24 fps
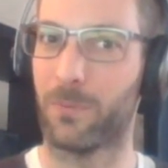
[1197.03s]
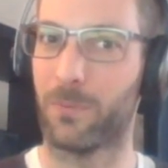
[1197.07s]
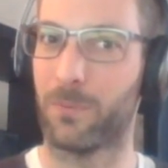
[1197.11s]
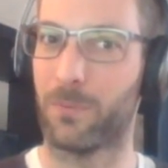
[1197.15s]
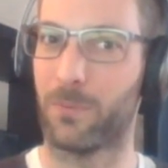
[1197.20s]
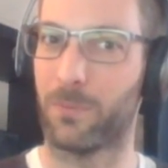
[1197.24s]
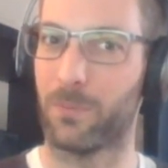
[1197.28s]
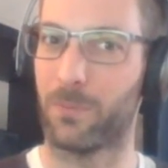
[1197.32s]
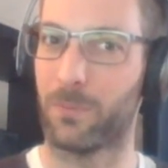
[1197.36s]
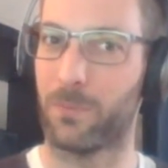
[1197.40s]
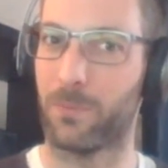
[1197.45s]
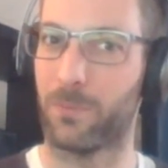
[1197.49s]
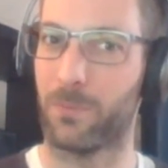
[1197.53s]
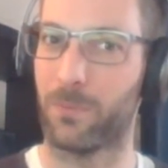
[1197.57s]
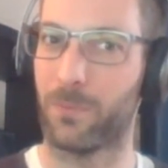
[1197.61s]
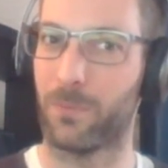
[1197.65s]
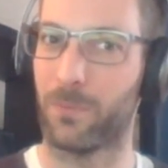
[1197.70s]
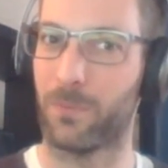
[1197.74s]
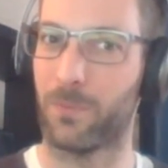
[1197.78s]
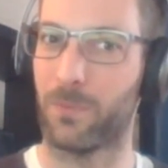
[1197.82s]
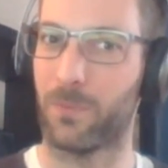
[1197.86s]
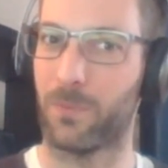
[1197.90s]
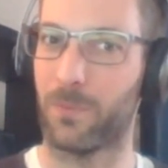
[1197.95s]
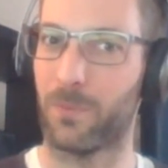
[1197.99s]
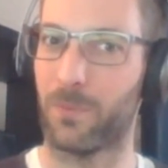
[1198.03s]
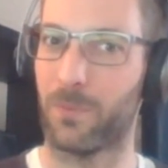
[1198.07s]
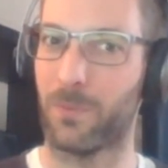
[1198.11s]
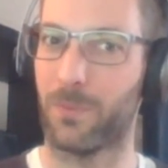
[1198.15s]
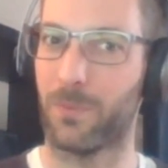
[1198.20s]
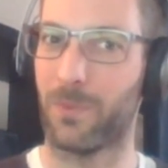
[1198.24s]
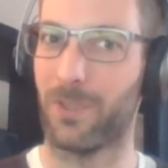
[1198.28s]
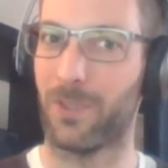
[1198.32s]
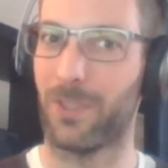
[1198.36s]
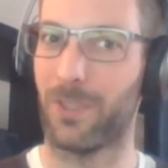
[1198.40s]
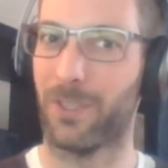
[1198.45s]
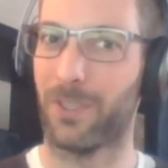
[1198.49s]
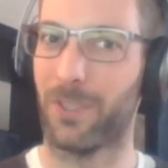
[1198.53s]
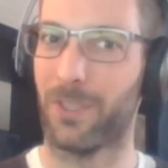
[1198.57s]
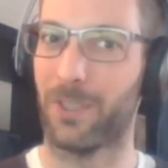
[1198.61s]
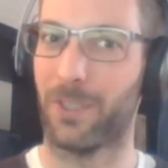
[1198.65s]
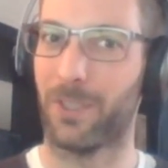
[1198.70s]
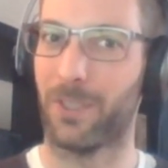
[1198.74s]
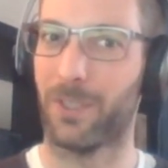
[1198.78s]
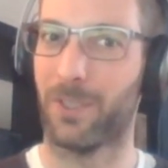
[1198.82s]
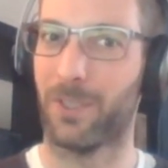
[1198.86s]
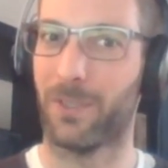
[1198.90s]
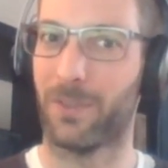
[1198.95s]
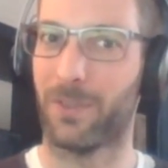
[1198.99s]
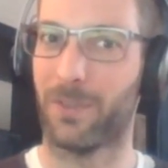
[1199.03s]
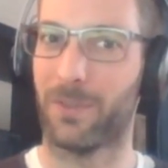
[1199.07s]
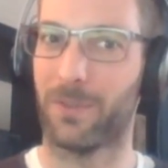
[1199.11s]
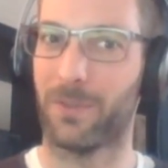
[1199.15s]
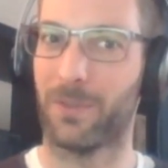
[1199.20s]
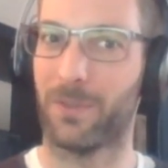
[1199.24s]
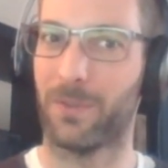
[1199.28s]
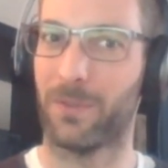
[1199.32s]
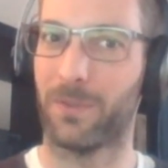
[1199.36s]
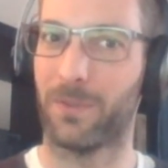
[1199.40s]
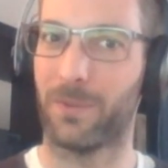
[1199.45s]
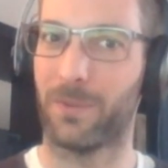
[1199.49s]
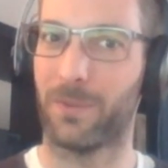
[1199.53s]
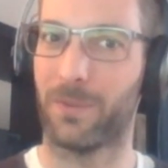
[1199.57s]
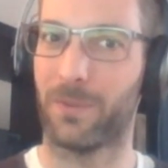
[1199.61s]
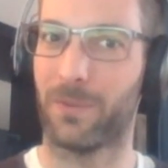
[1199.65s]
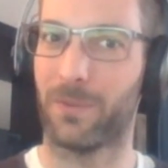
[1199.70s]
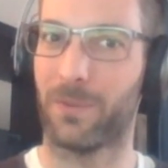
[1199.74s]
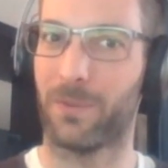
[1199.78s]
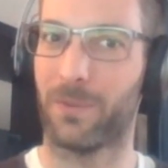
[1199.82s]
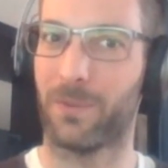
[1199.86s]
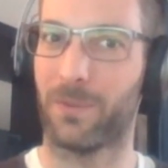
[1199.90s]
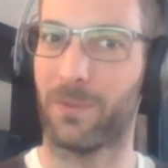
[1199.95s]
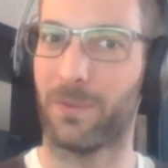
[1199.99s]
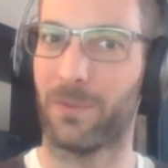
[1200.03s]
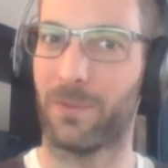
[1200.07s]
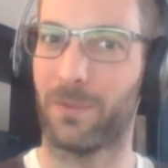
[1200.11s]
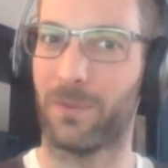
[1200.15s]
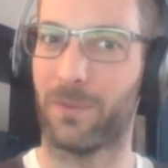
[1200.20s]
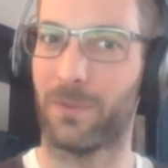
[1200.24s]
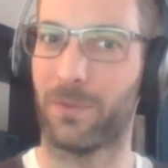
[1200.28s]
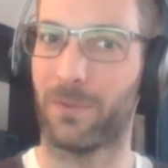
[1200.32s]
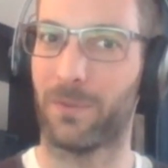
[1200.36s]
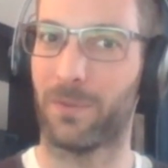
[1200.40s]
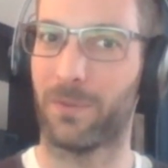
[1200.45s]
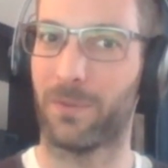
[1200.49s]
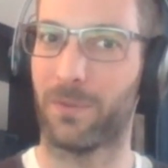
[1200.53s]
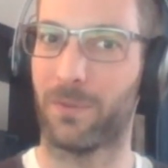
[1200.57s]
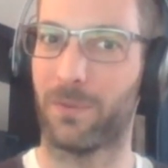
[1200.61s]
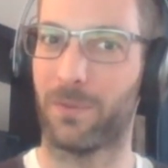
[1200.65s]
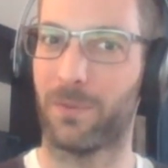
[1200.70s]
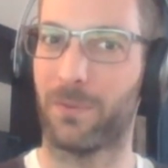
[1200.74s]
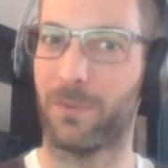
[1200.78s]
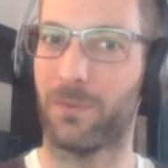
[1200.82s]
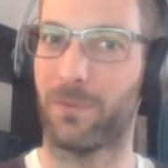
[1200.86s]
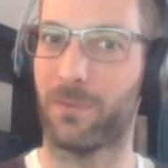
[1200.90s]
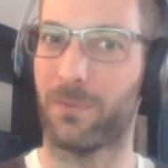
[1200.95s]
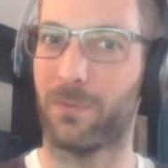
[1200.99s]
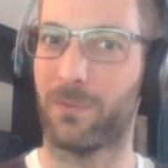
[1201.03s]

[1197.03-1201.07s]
(not speaking)